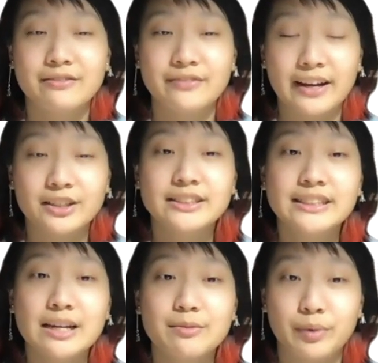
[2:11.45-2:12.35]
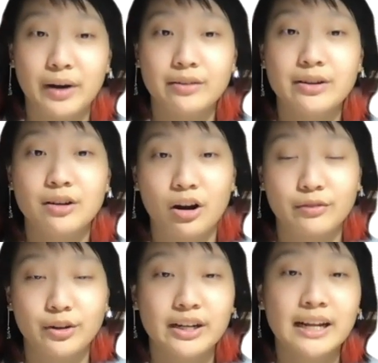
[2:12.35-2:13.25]
faculty at Brown and
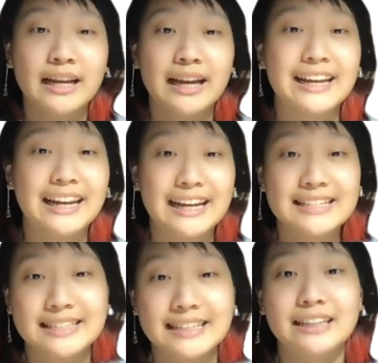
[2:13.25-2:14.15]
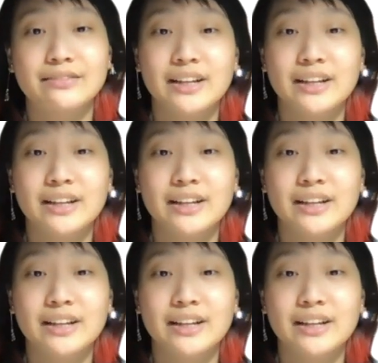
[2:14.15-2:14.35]
Harvard, and ex-C-level